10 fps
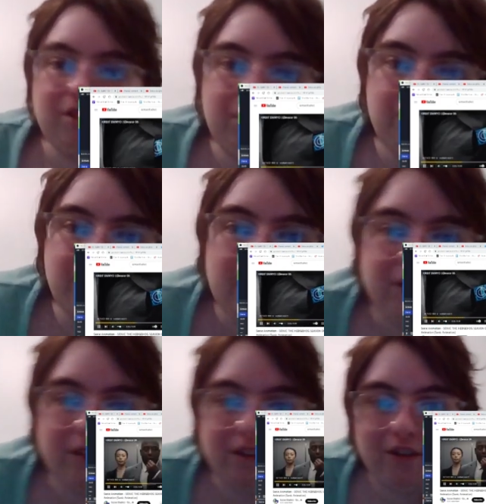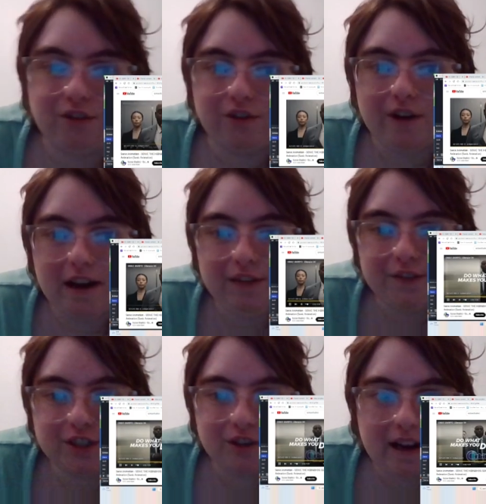You're not, you're not
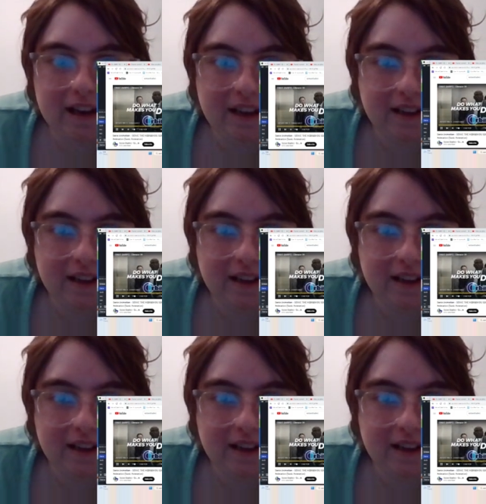even trying.